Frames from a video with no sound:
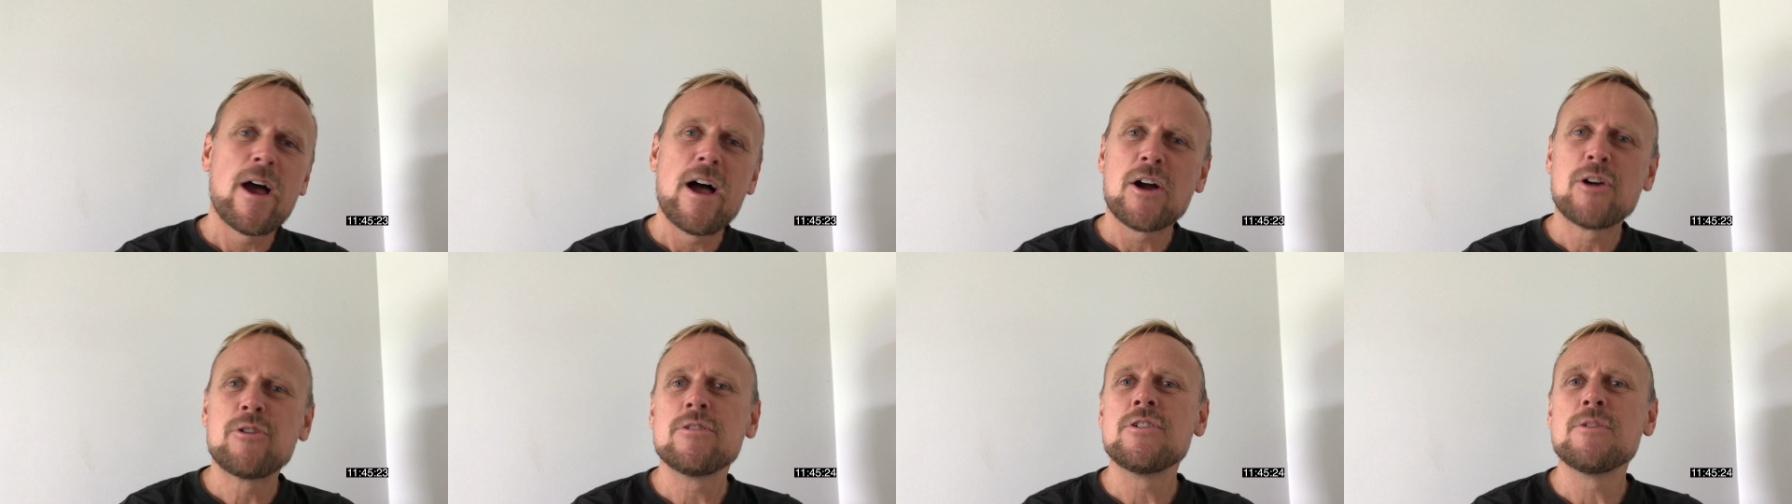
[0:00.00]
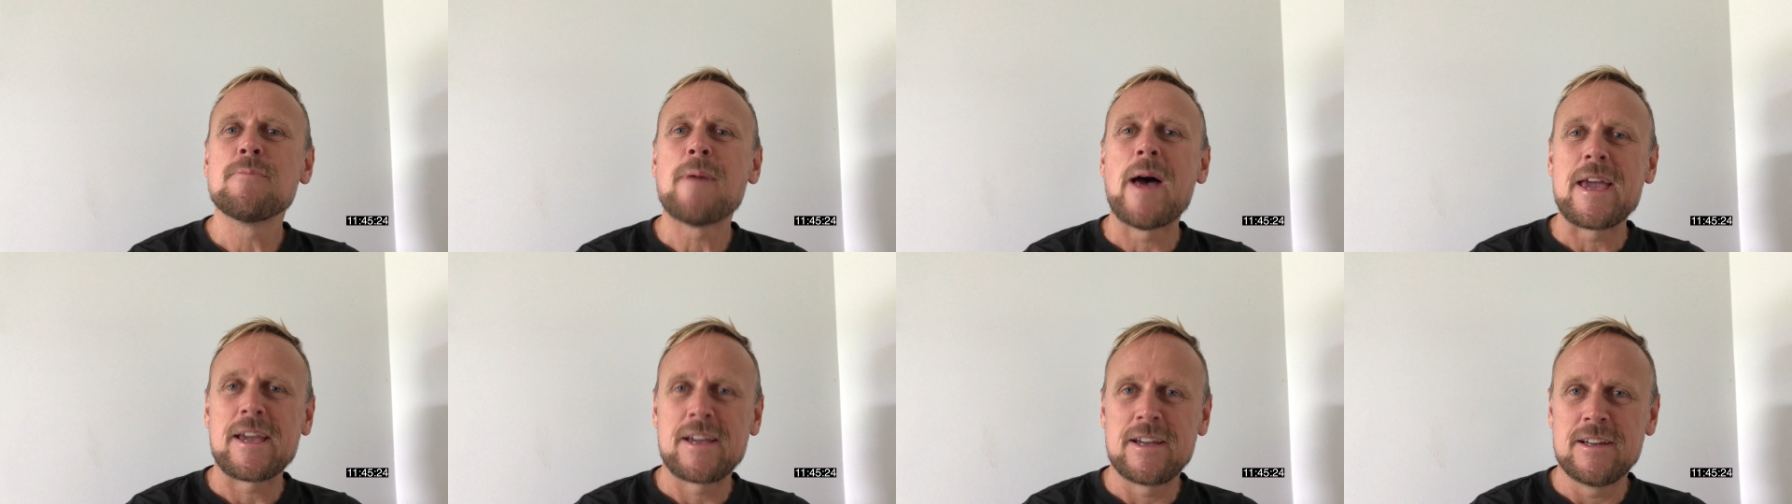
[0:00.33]
I
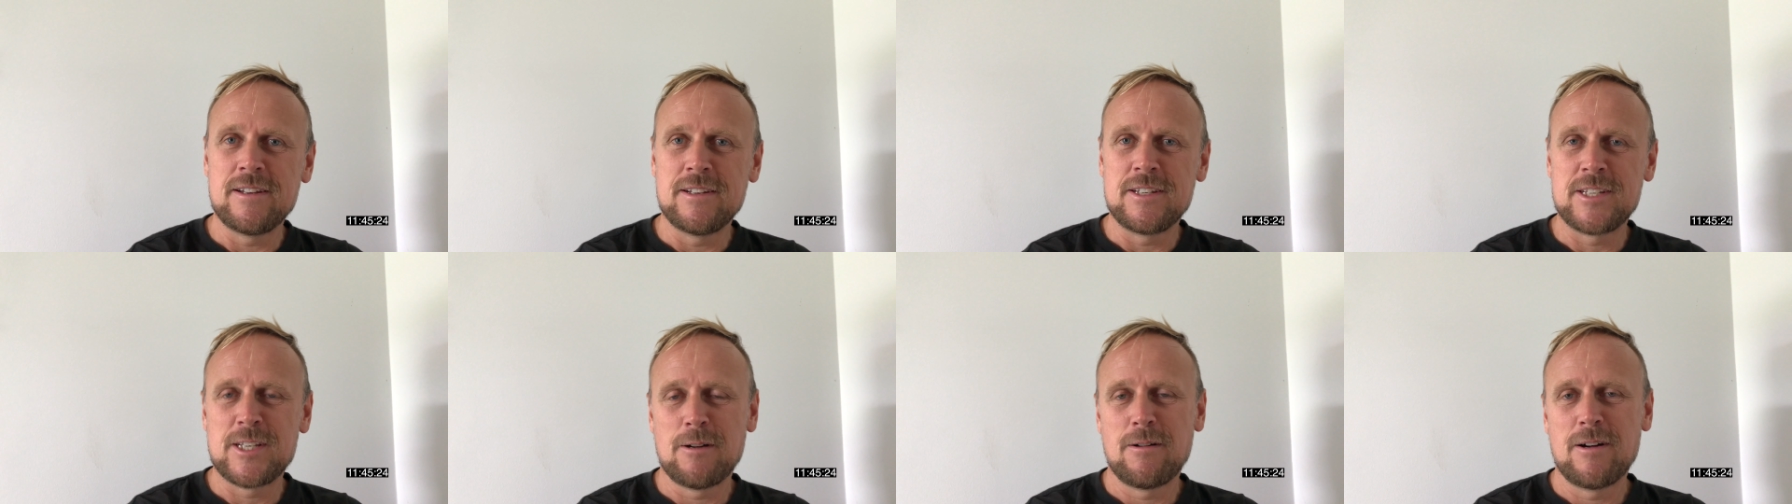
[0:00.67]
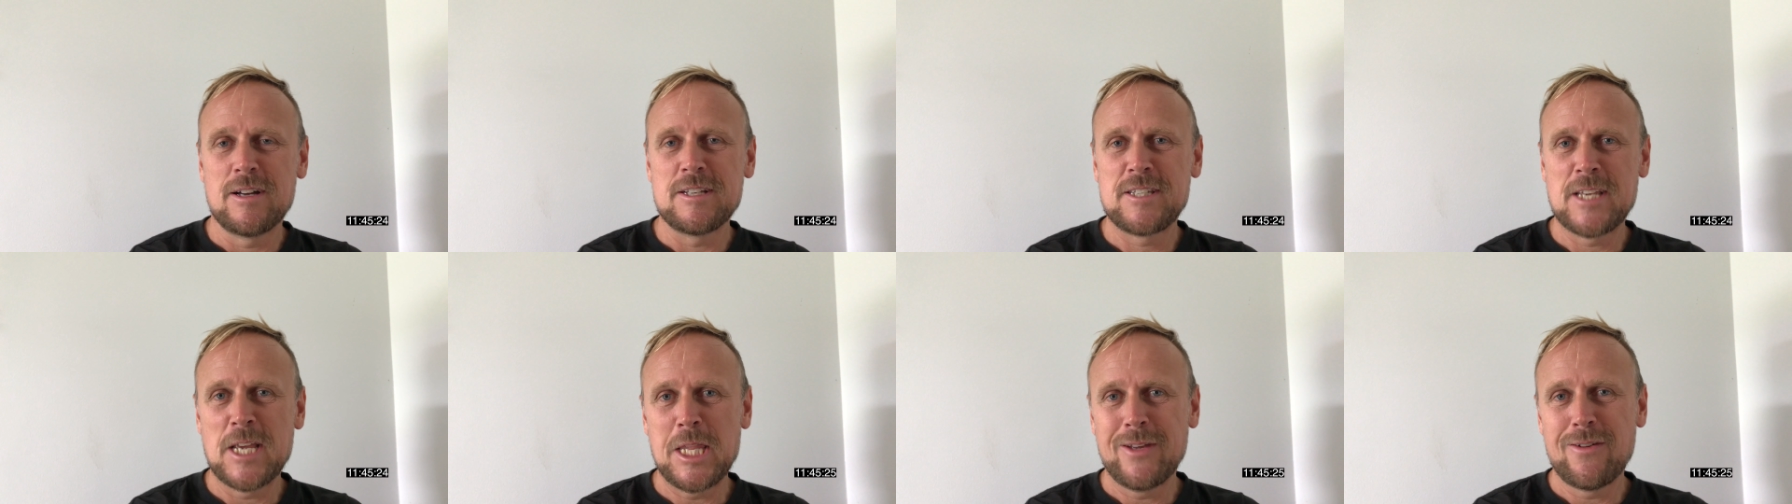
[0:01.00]
couldn't make it, so I
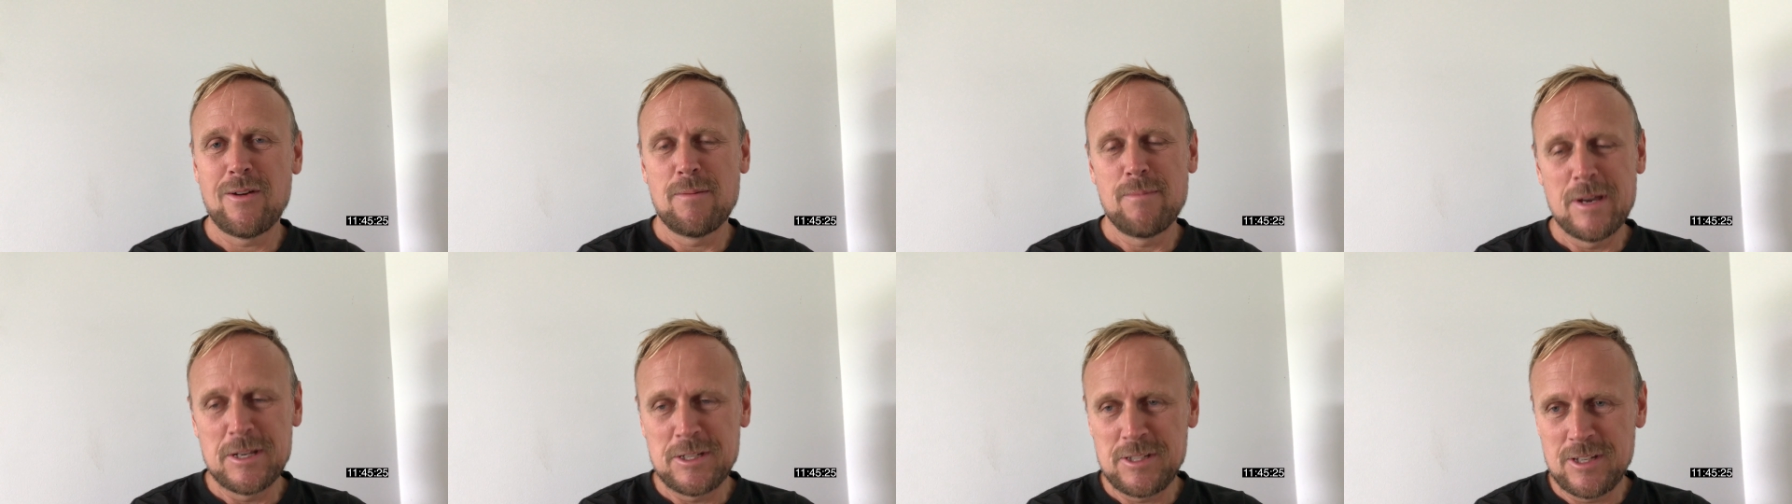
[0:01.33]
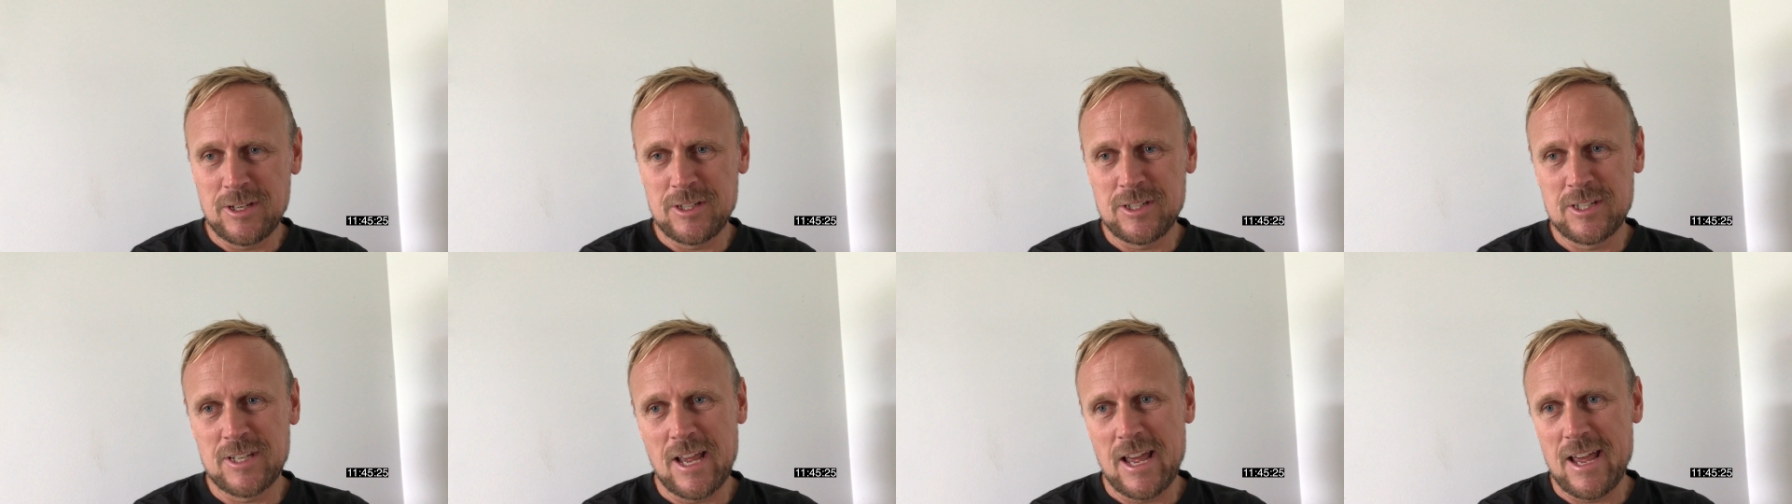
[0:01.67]
sent them a
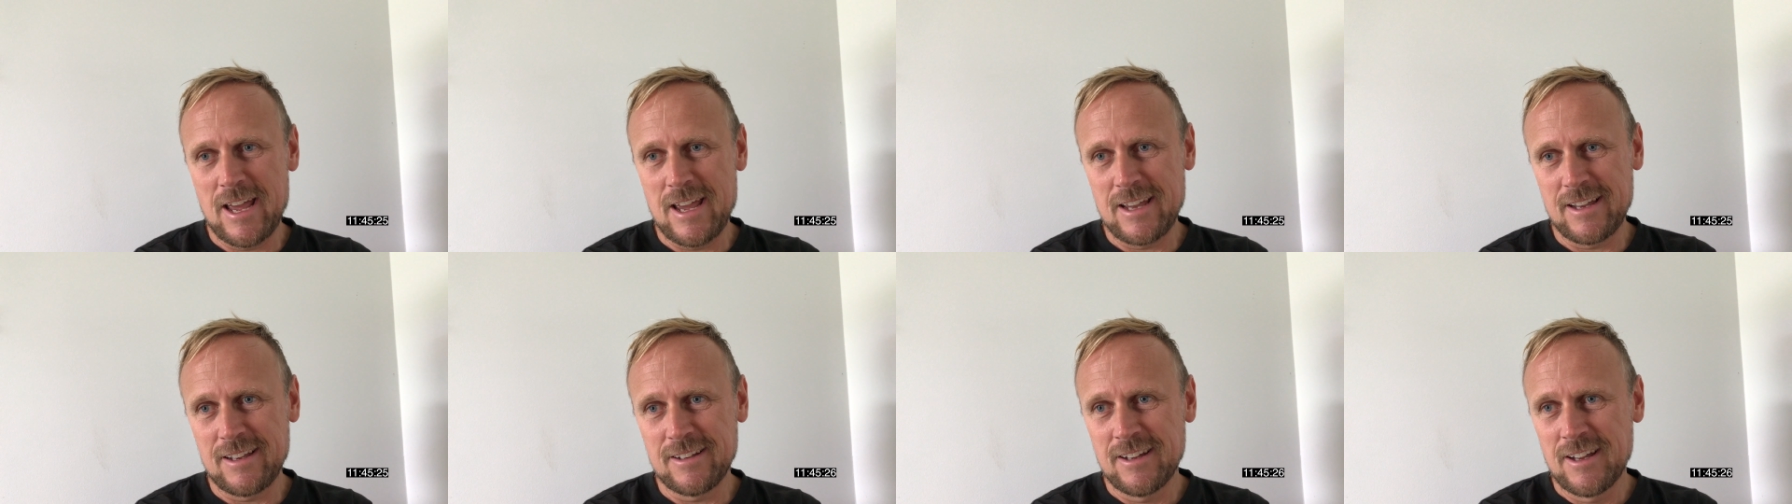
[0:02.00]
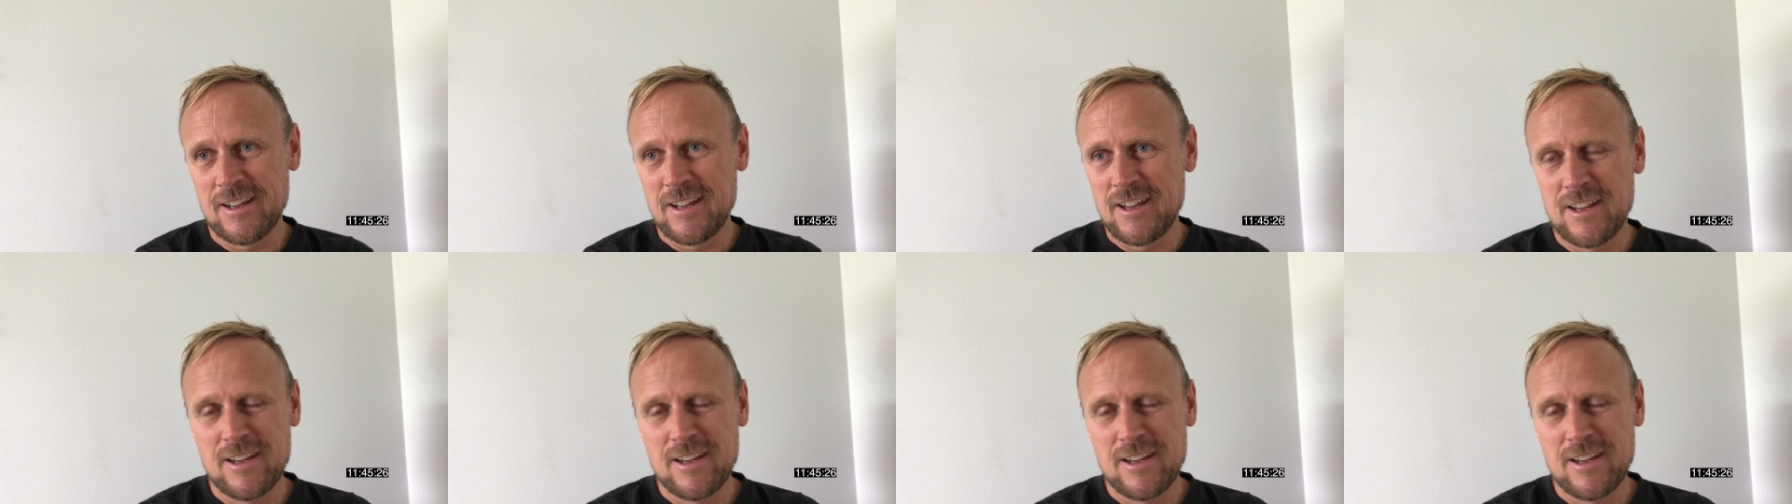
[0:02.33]
message saying,